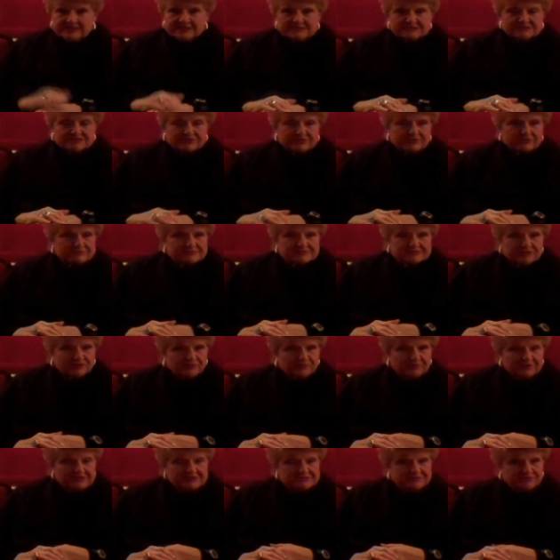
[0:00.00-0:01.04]
So there was no
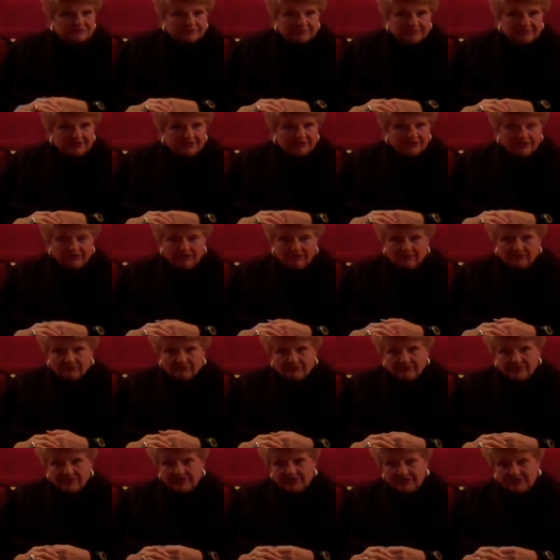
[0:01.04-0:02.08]
place for me to go
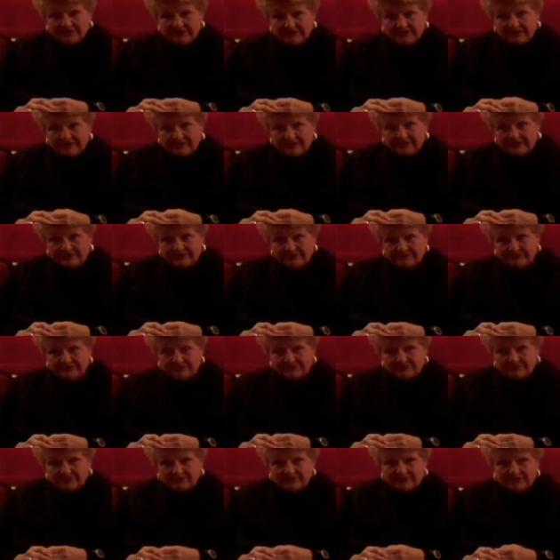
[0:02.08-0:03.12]
in, in New
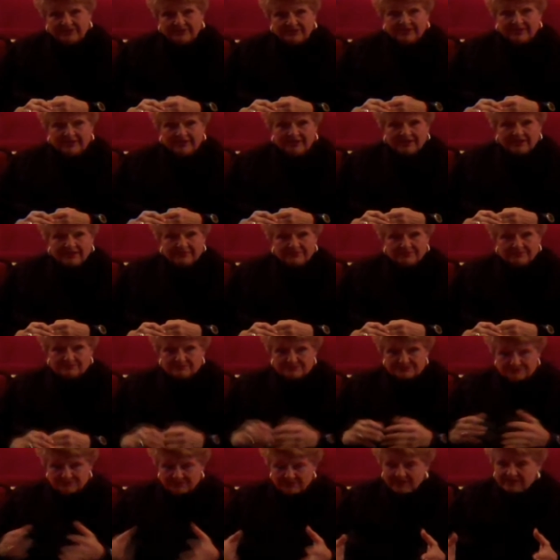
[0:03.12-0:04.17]
York that
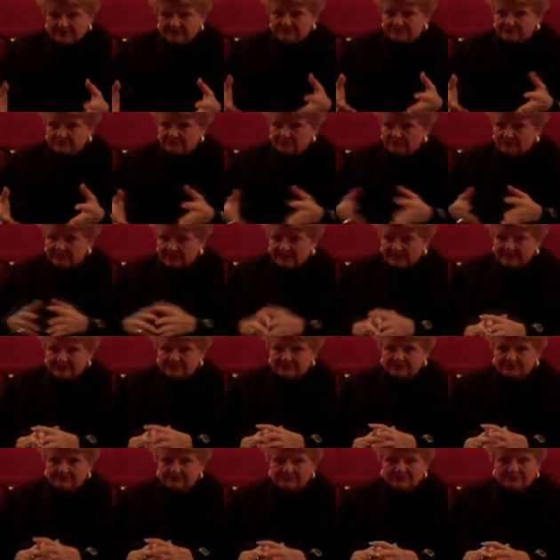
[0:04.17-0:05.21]
was right for what I
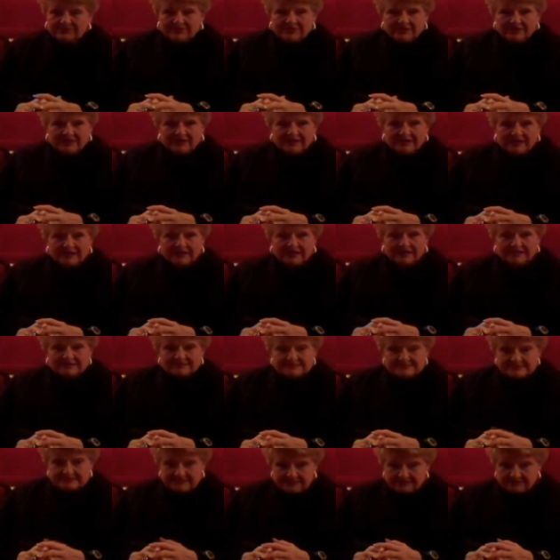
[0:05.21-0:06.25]
do
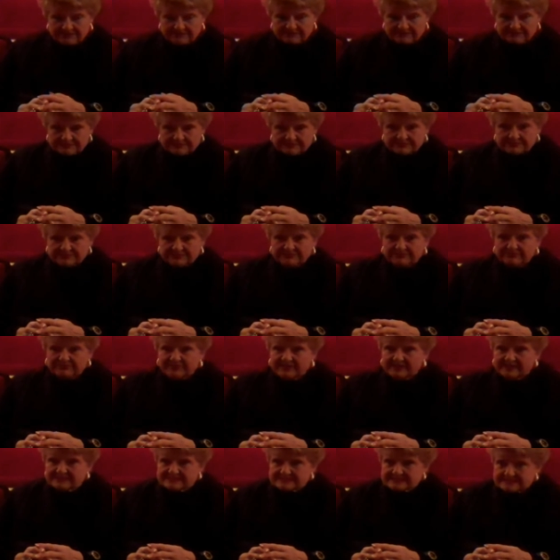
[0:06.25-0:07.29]
until
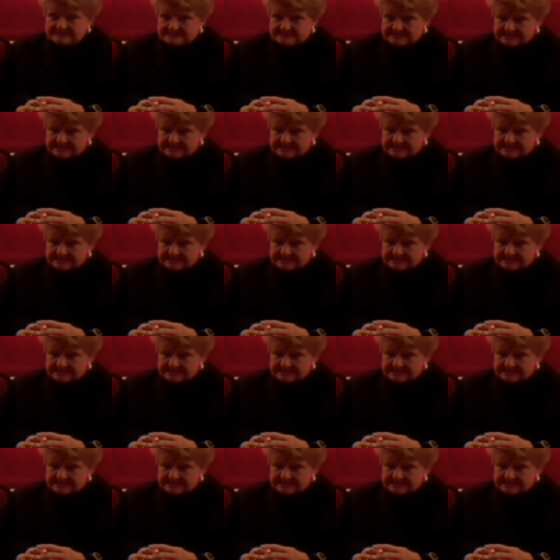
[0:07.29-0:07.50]
2006